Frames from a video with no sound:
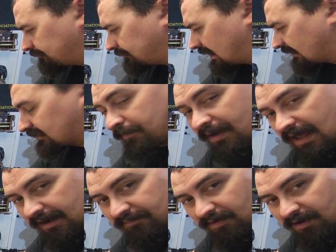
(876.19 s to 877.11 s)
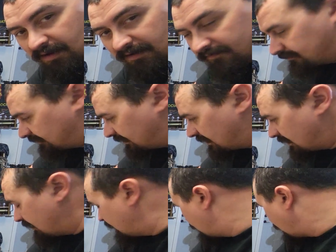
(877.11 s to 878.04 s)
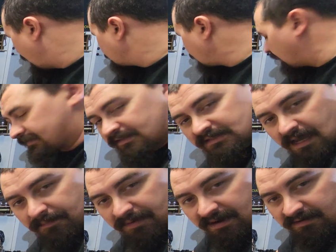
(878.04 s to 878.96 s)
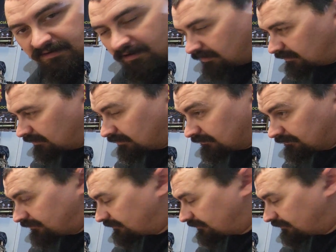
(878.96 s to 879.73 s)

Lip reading: the bottom of the, or I'm sorry, at the top end of